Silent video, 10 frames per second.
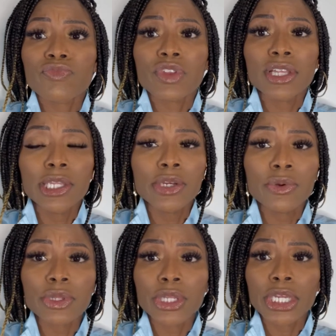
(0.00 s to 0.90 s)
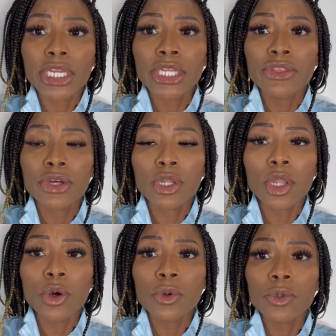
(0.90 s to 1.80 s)
literally the
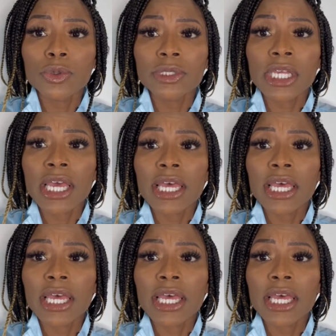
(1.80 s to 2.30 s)
clothes,